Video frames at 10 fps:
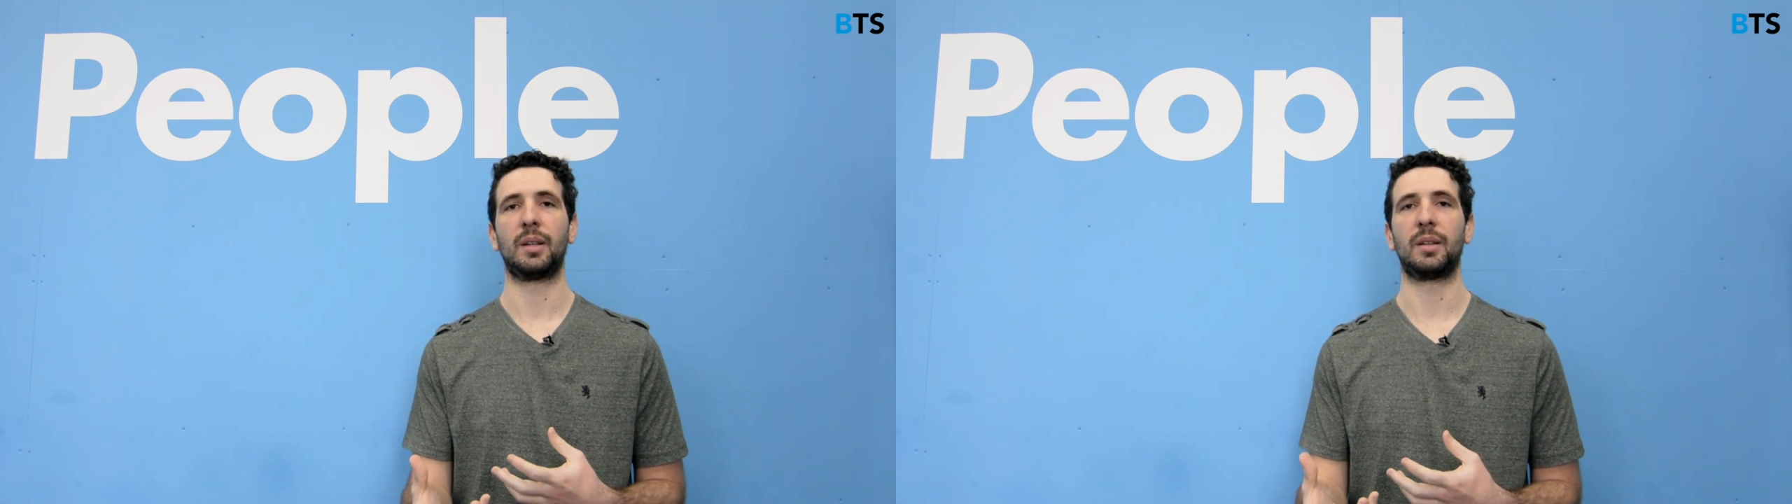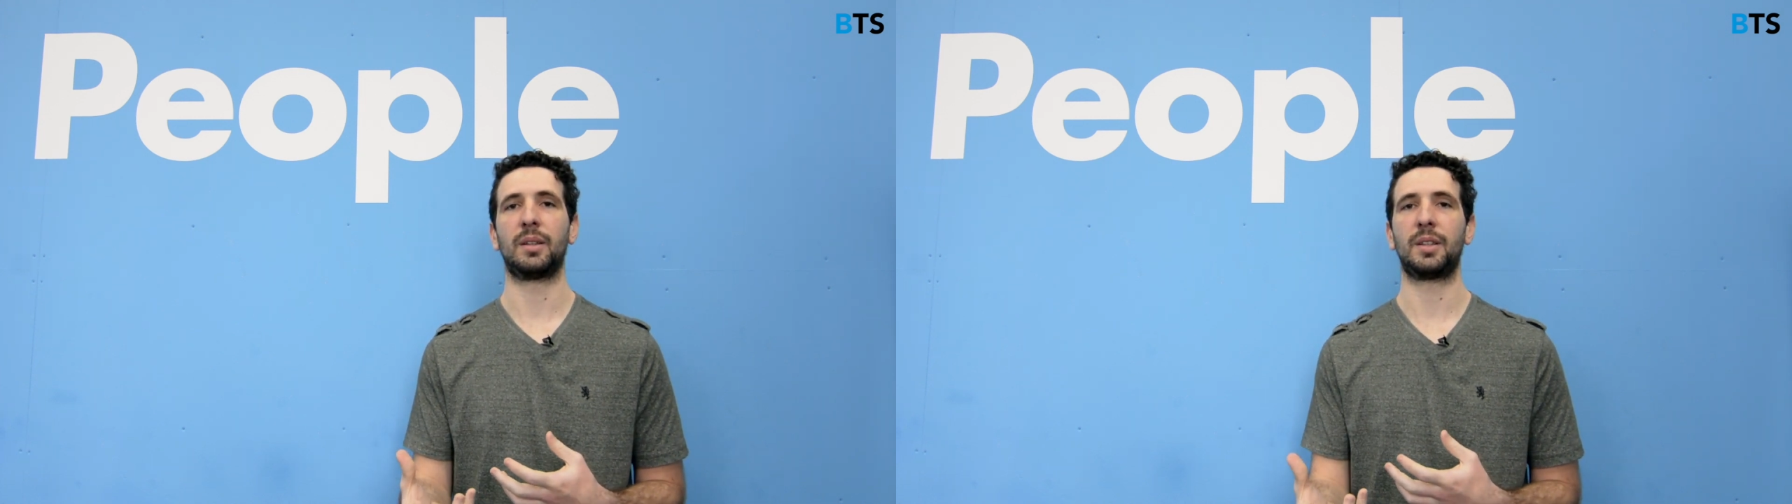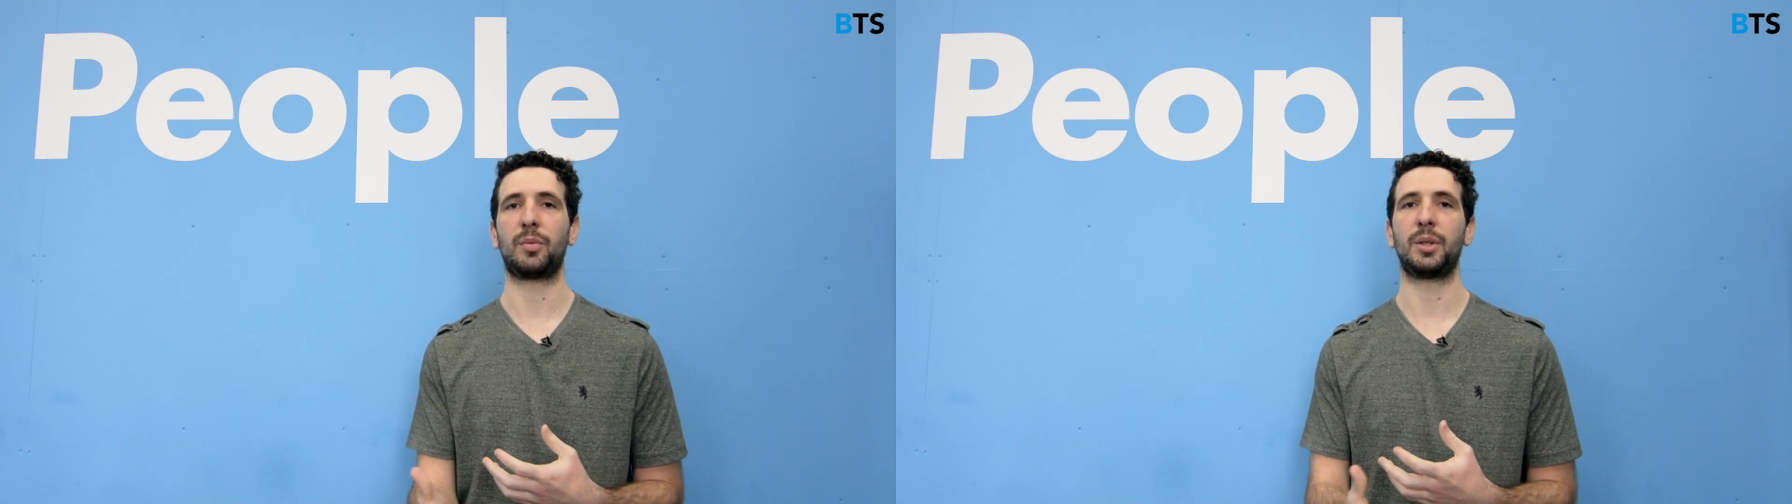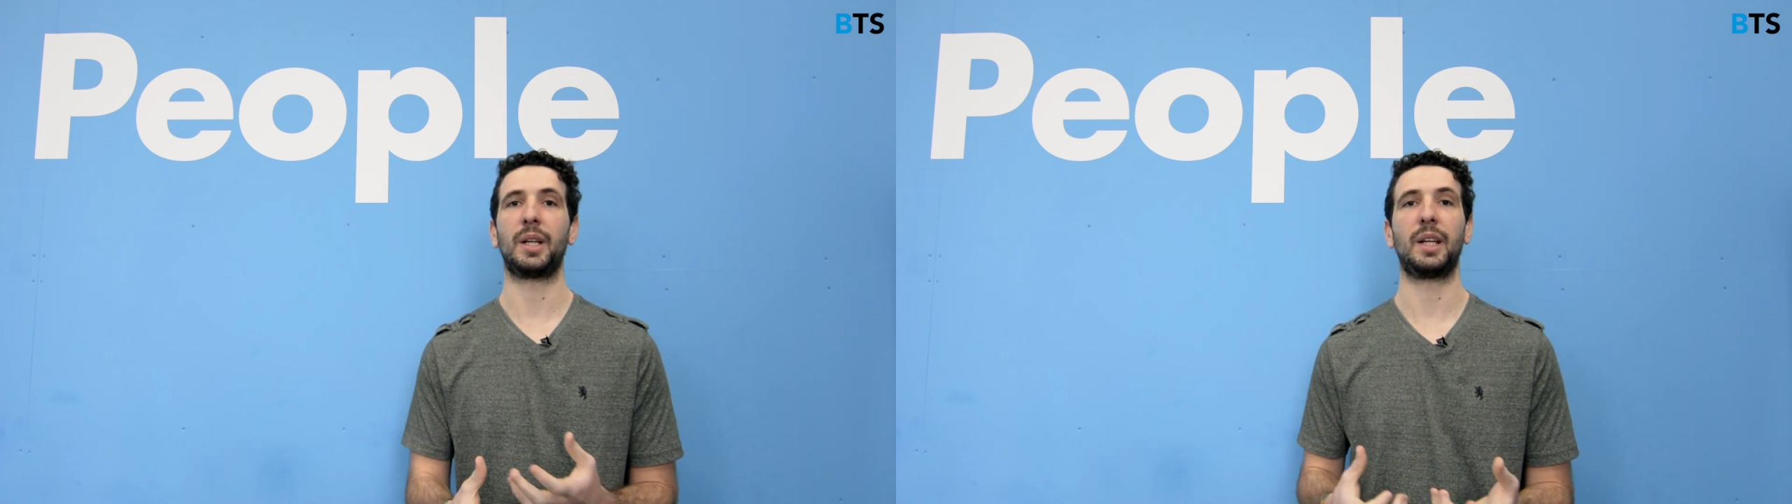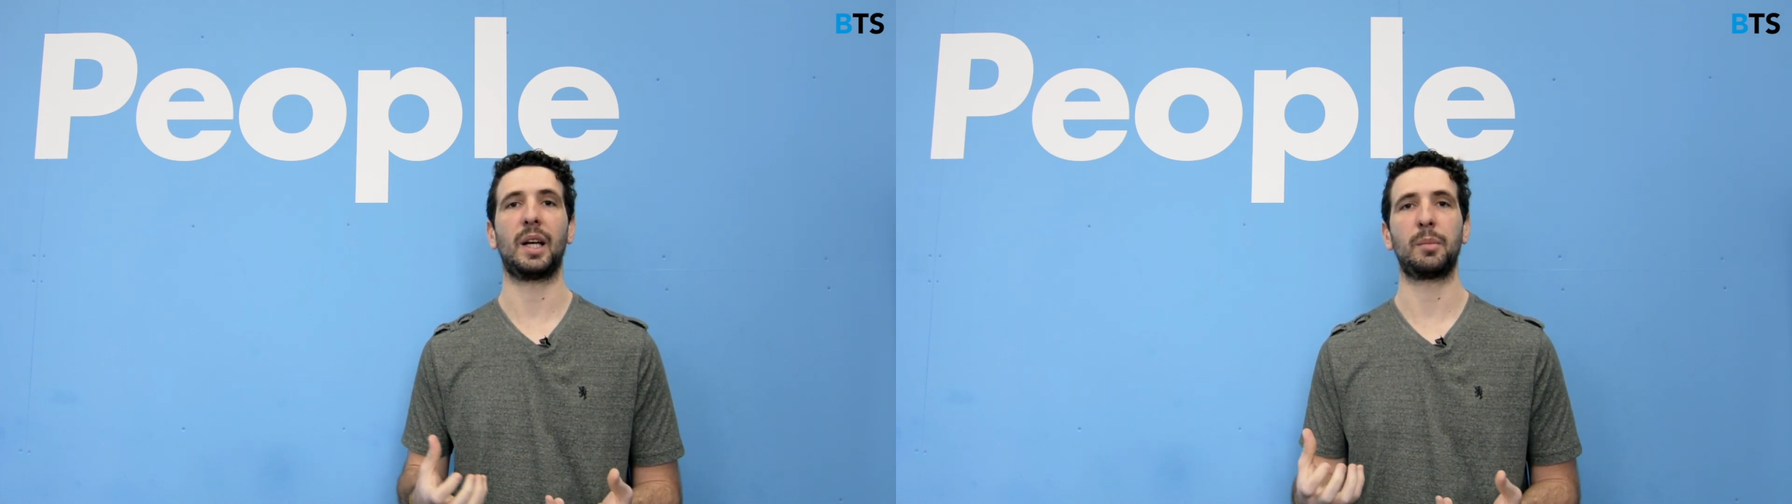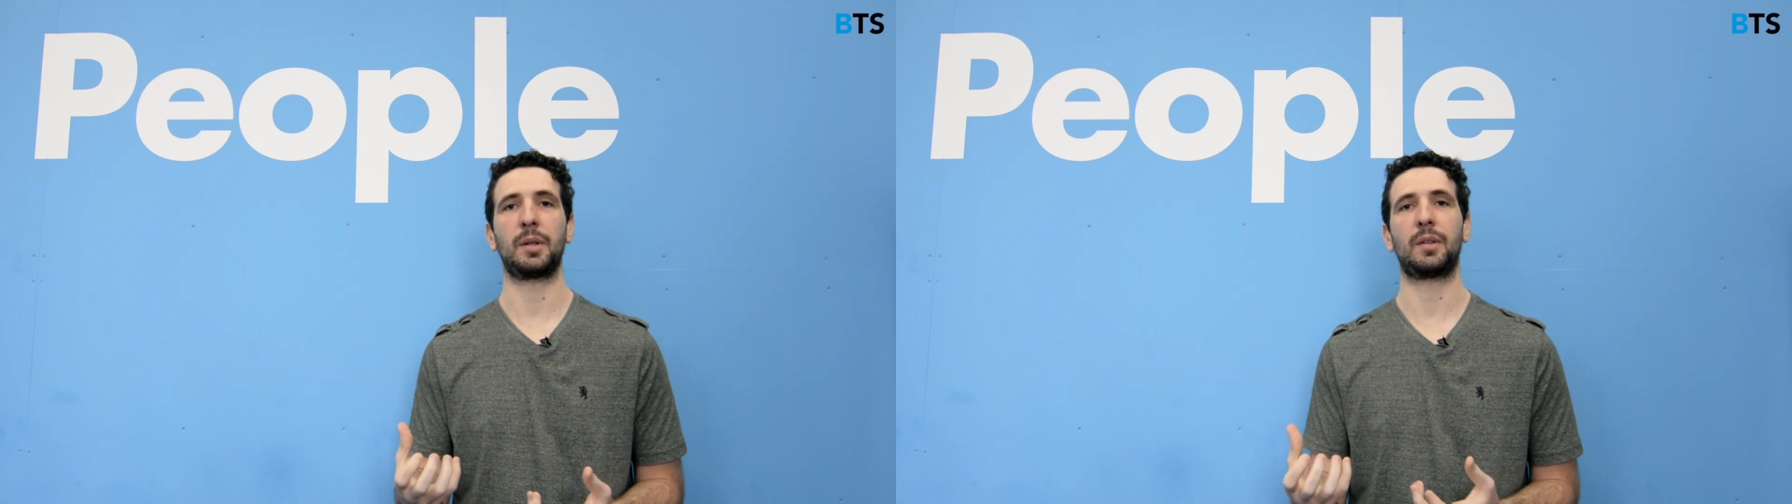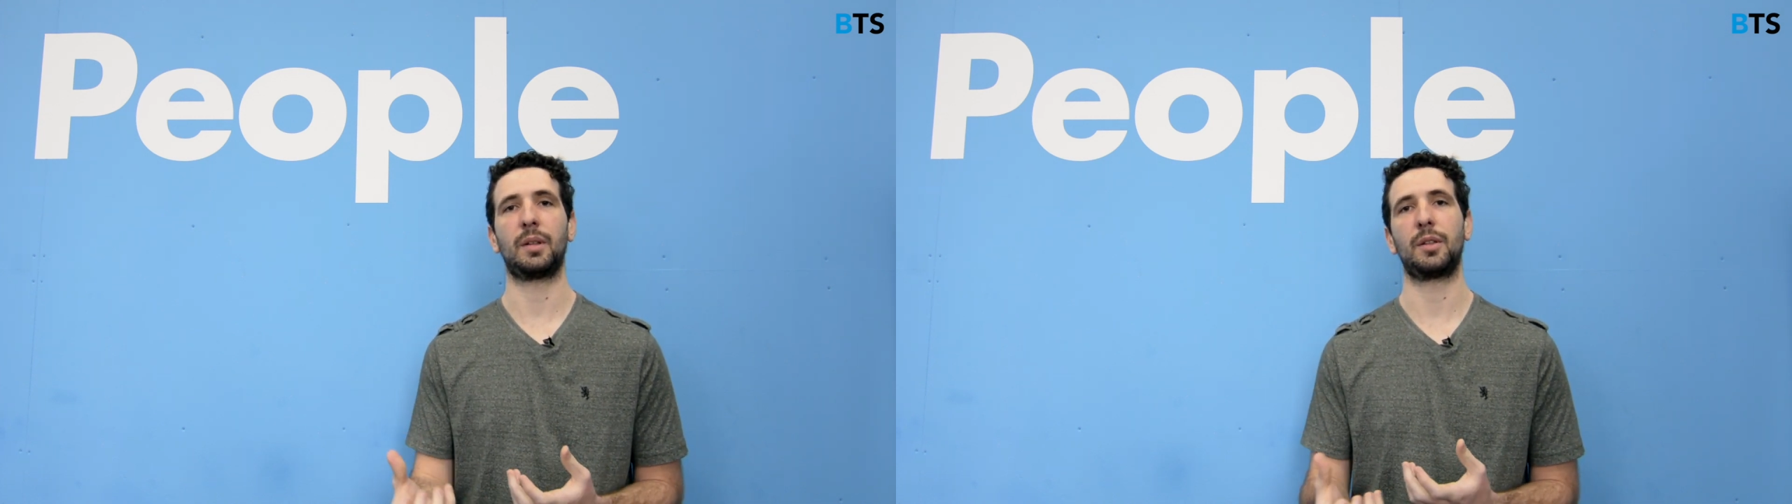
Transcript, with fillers: uh, different dynamics